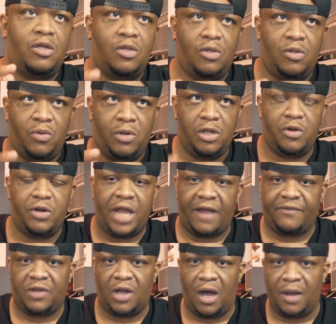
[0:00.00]
only have
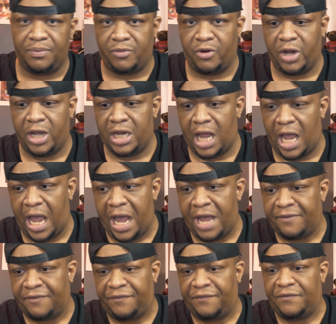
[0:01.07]
to upgrade
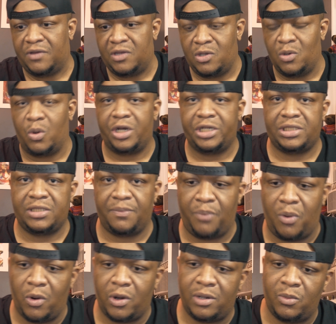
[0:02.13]
if you want to
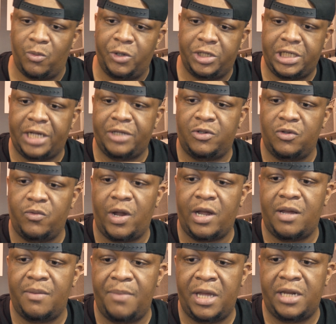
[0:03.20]
support, which I do
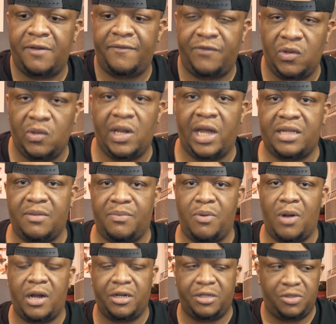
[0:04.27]
recommend. If you like the
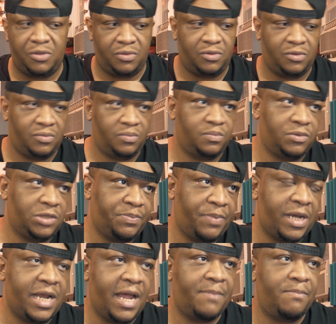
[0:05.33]
product, you
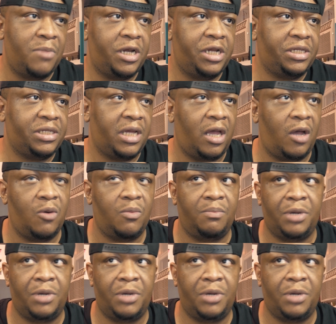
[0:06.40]
spend that money to help.